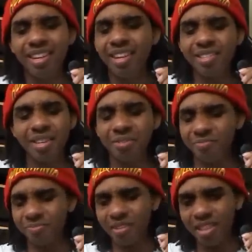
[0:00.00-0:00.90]
So
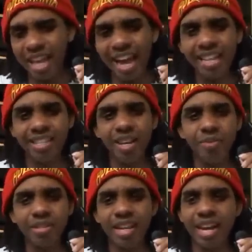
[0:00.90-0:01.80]
the idea
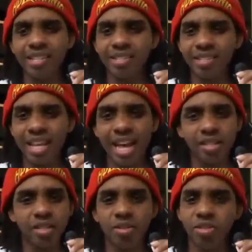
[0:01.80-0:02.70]
was nice. The
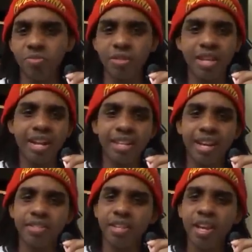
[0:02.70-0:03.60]
execution was not
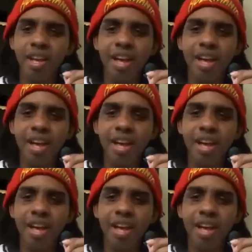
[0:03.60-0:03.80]
nice.